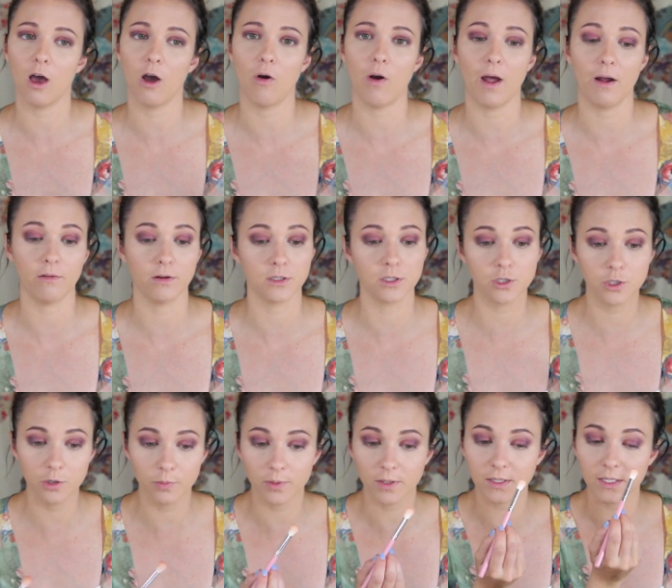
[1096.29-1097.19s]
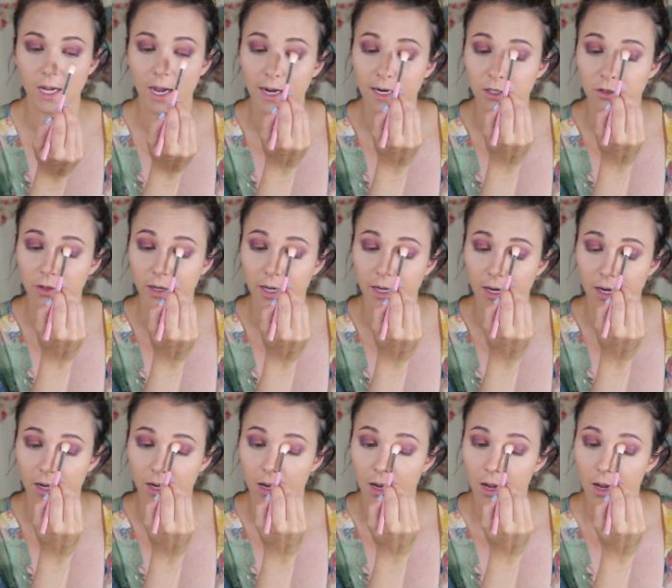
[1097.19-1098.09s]
I was super
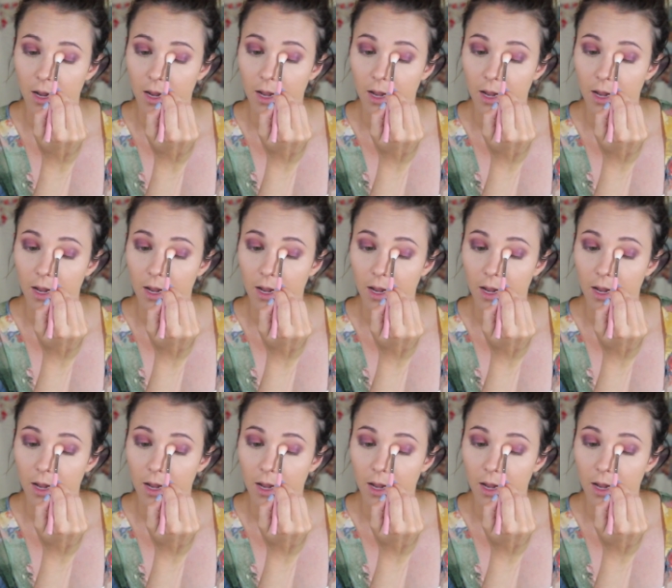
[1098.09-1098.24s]
dehydrated.